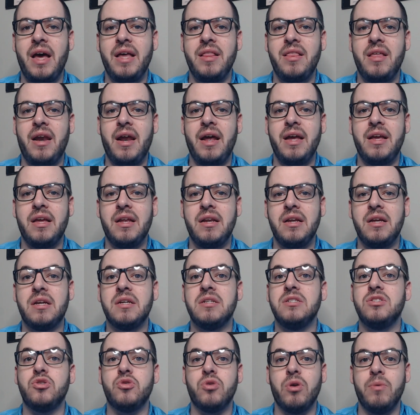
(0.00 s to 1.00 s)
side that I can
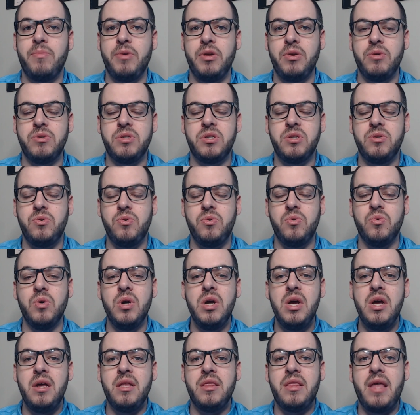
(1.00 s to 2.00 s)
contribute to
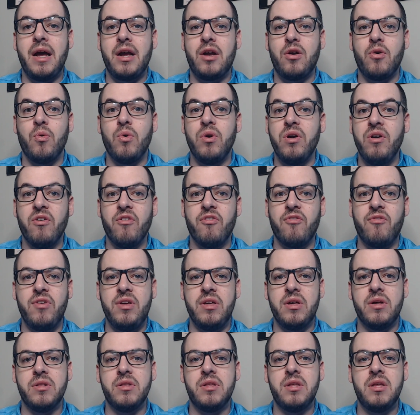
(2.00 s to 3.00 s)
that career
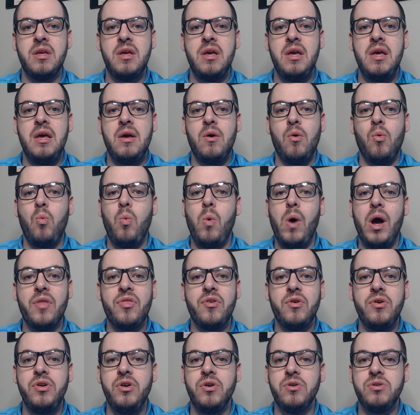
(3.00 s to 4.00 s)
field.
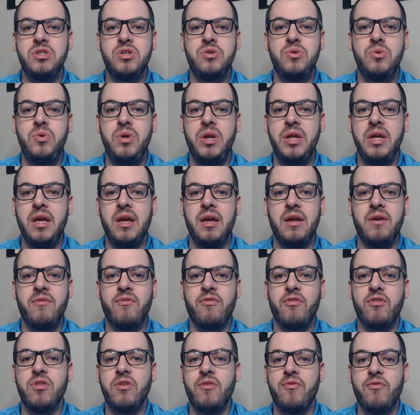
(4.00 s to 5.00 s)
Whether you're tuning
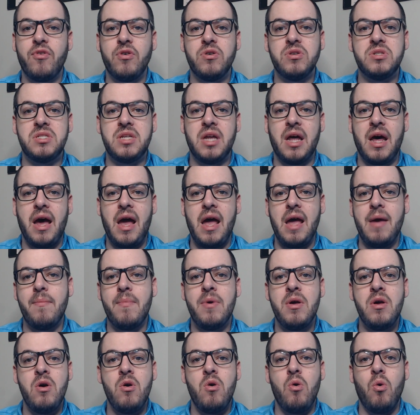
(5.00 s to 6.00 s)
in for the first
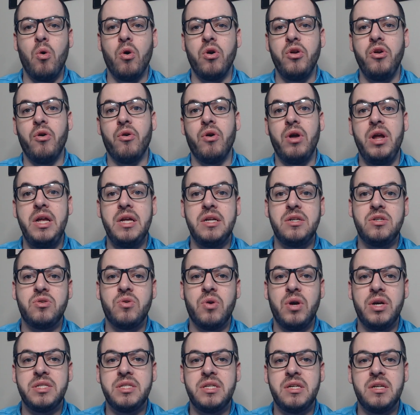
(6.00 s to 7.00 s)
time or you're
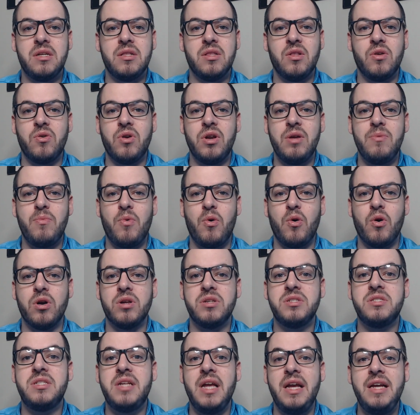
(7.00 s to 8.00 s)
interested in learning
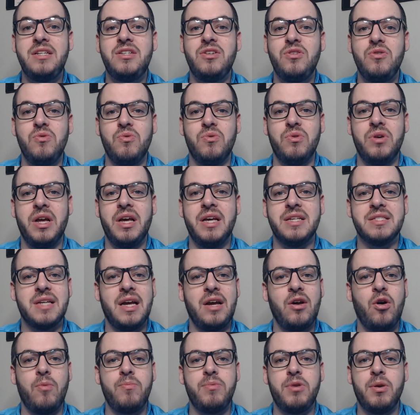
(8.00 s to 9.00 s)
more, stay tuned
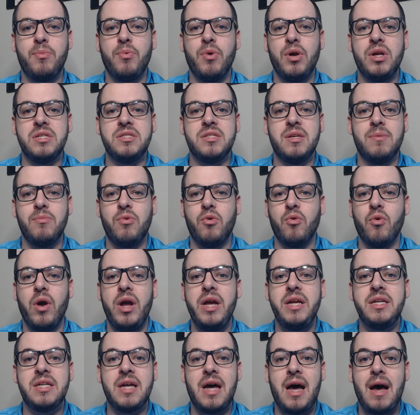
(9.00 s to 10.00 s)
as I hope to bring some
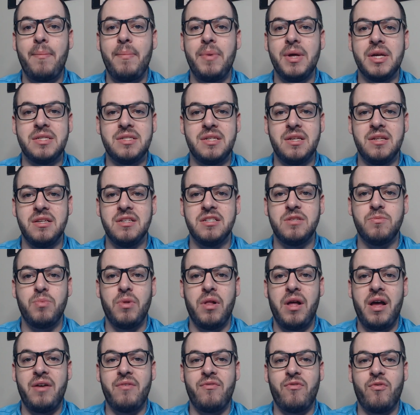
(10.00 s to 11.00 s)
great topics to this
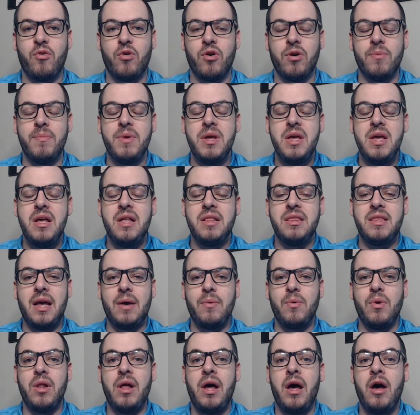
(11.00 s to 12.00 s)
platform
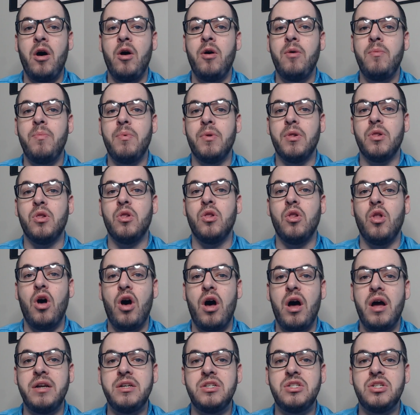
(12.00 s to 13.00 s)
that will help
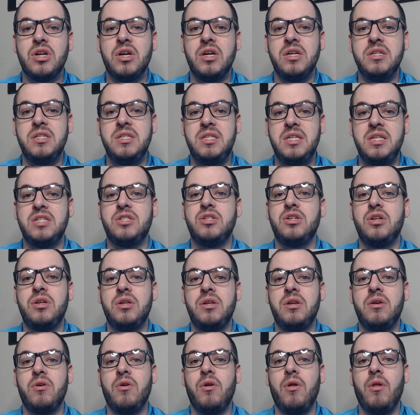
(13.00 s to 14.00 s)
launch
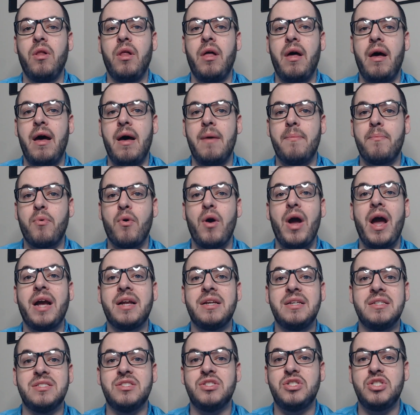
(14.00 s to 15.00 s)
additional
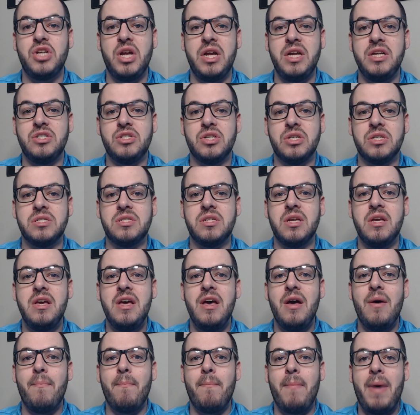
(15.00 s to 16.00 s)
practice changes.
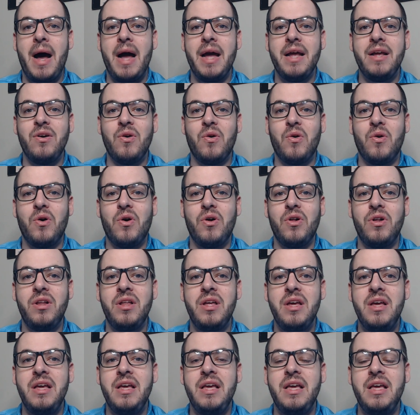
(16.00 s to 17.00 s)
My
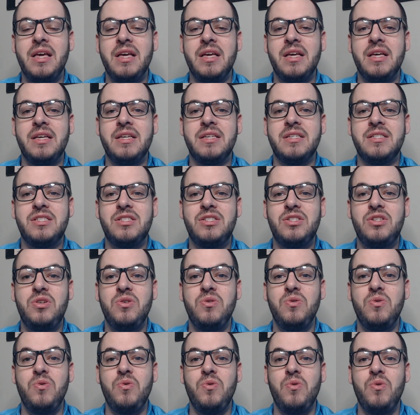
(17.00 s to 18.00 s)
goal is
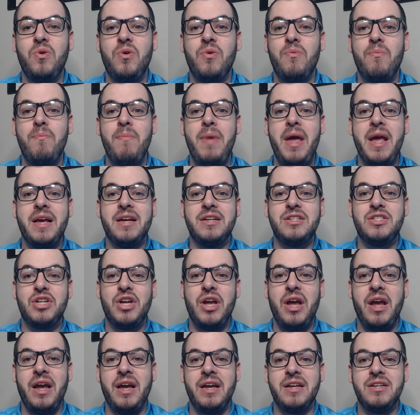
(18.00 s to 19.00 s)
to make a
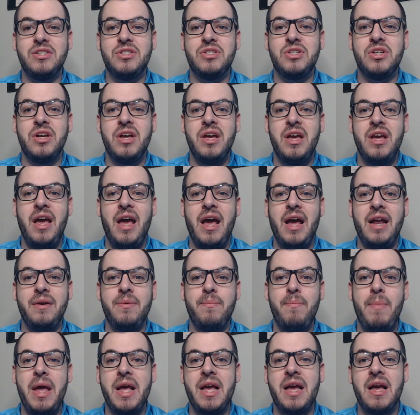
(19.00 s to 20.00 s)
change
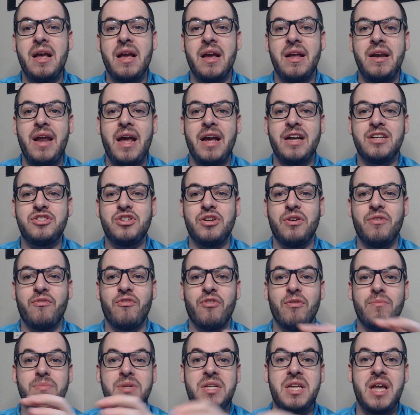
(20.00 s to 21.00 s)
and make a
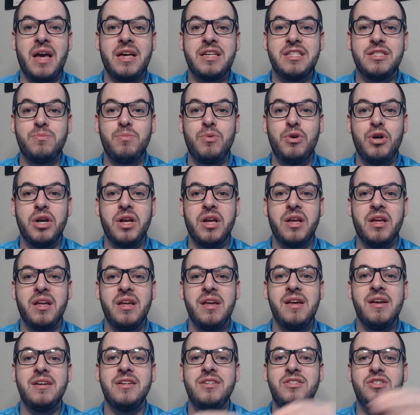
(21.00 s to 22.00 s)
connection from textbook
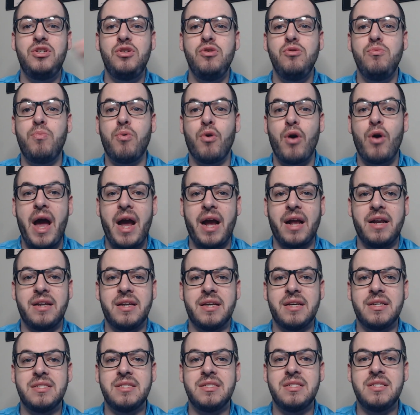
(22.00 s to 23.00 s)
to
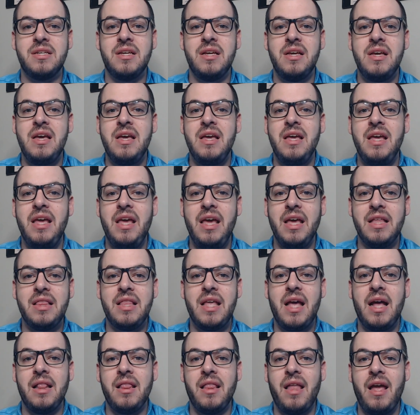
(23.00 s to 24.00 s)
practice.
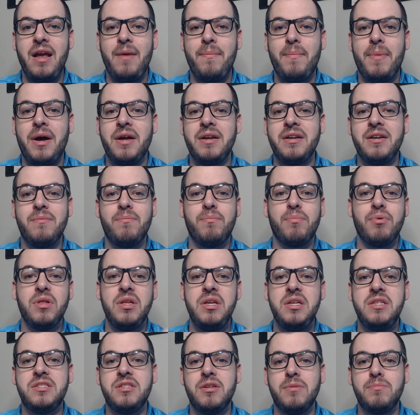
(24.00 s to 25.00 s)
Hit that like button.
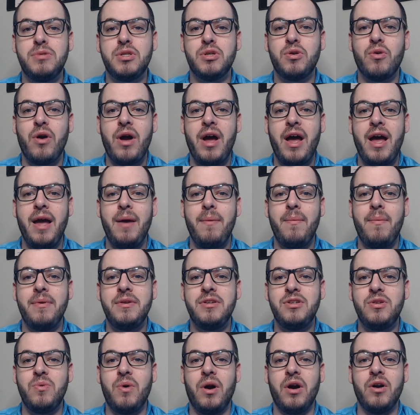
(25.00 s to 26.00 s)
Please
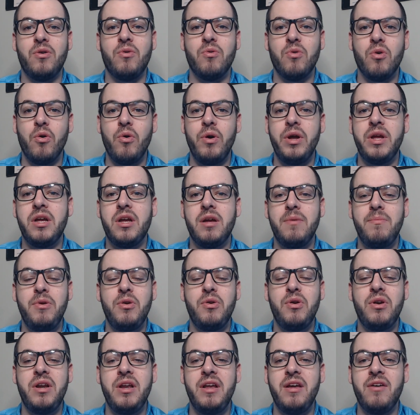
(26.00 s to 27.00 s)
subscribe to our growing
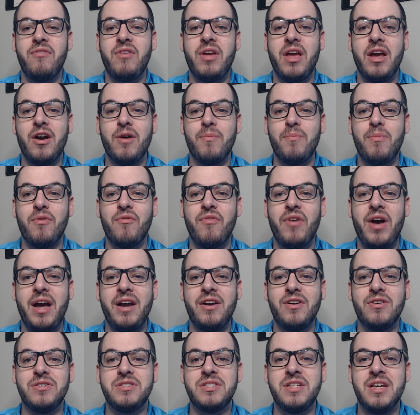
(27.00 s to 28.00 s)
community of care
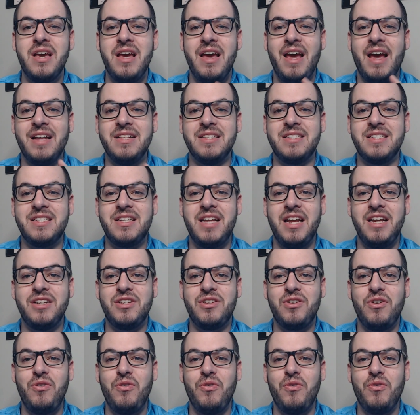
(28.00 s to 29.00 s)
providers and
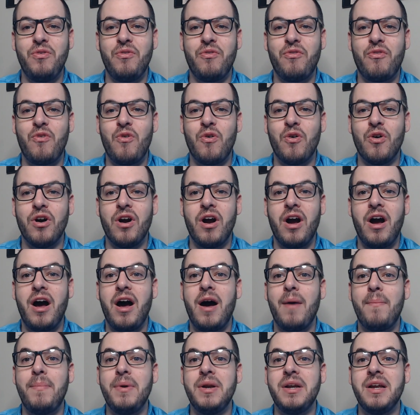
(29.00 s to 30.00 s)
stay tuned for
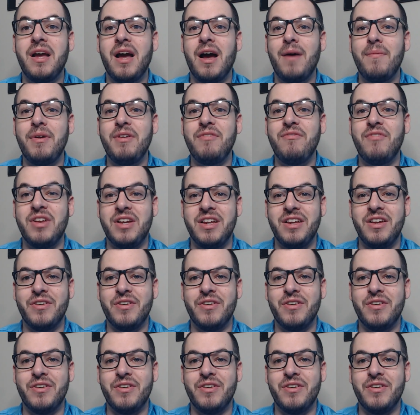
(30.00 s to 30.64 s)
up and coming